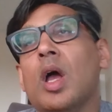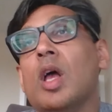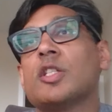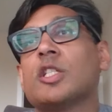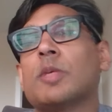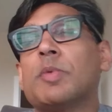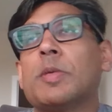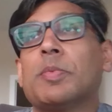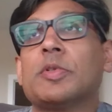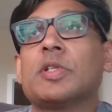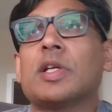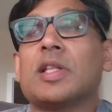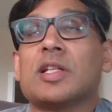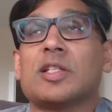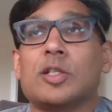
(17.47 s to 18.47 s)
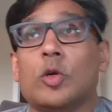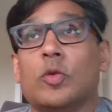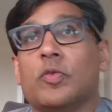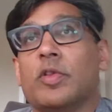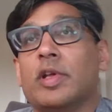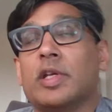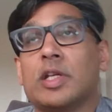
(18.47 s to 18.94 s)
Some people say that
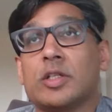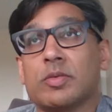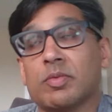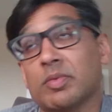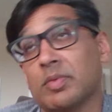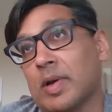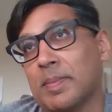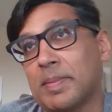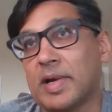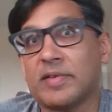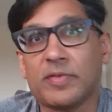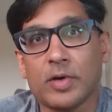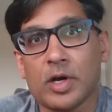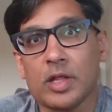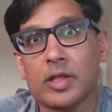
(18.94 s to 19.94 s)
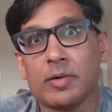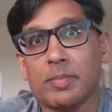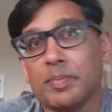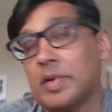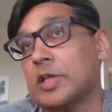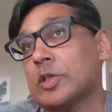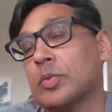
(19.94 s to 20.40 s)
Snowflake is by far the
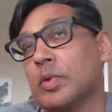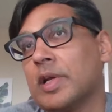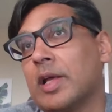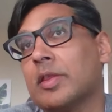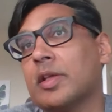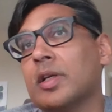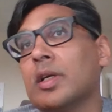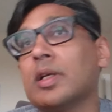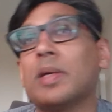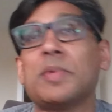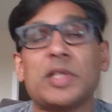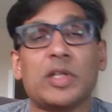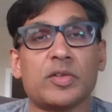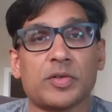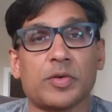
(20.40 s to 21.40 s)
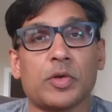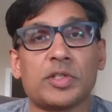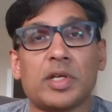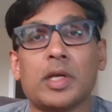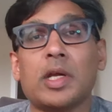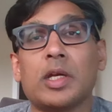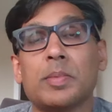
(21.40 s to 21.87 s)
best one out there. I mean, there's of course
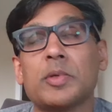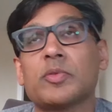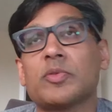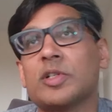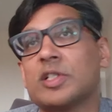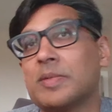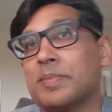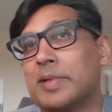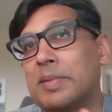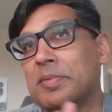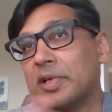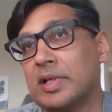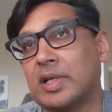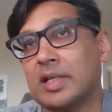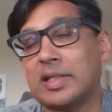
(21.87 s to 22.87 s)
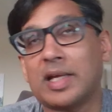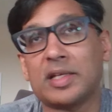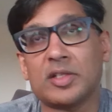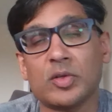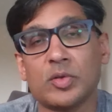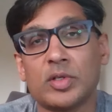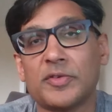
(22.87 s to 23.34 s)
AWS Redshift, and I'm going to get down
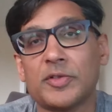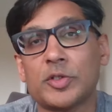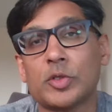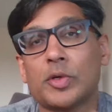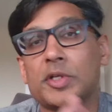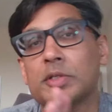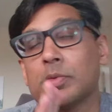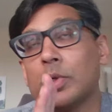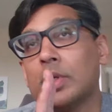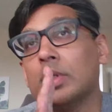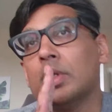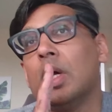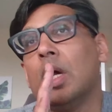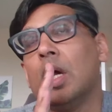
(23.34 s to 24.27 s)
to a different story as well.